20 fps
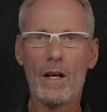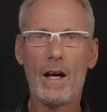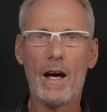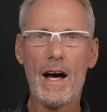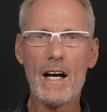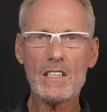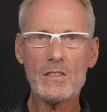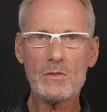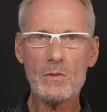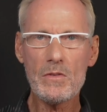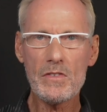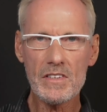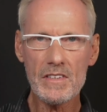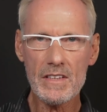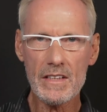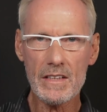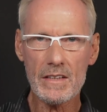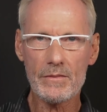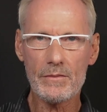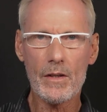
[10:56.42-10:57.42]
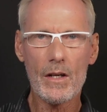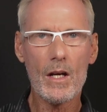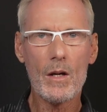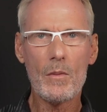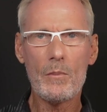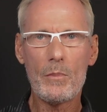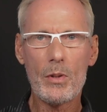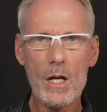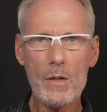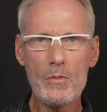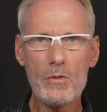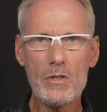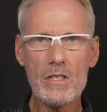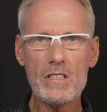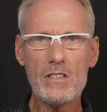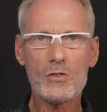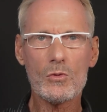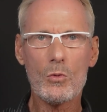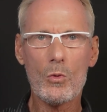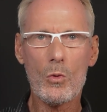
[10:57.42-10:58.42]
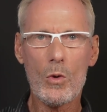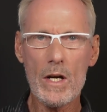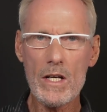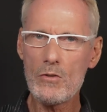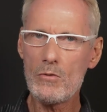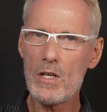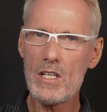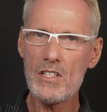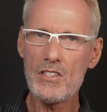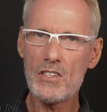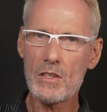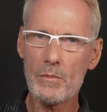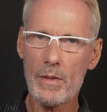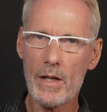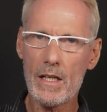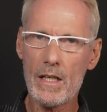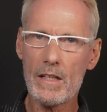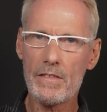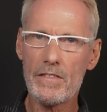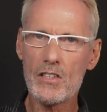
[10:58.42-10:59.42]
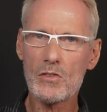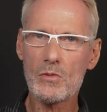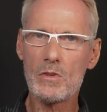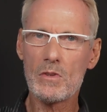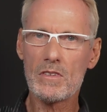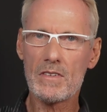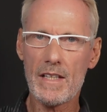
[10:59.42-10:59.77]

As we've seen, berberine has wide-ranging benefits when